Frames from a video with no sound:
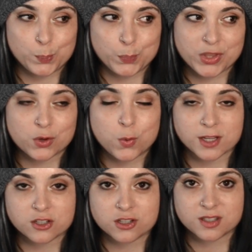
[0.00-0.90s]
the
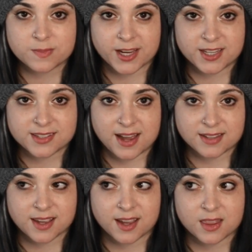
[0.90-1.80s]
questions Maya's
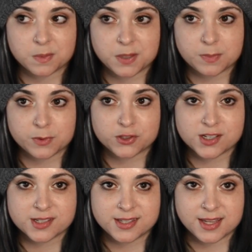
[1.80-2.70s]
asking and the people
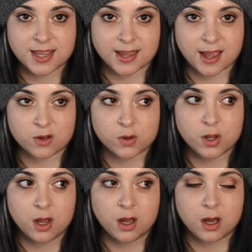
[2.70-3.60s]
she's seeking out
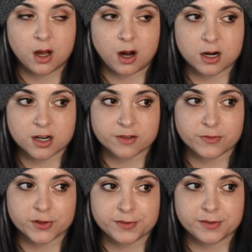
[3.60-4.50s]
are
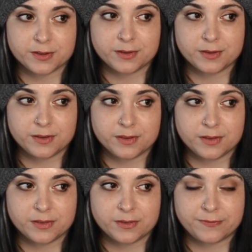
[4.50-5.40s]
for
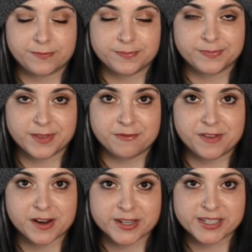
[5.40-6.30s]
a
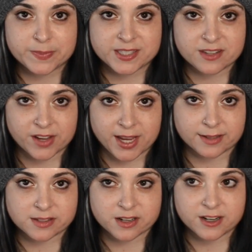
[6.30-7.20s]
very specific
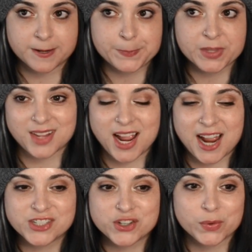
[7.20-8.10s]
answer.
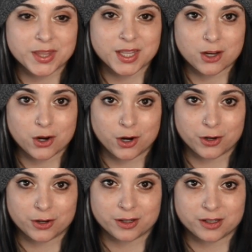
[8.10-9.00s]
I don't think
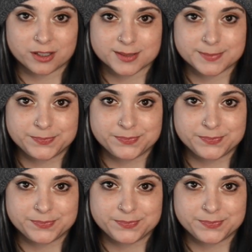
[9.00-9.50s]
her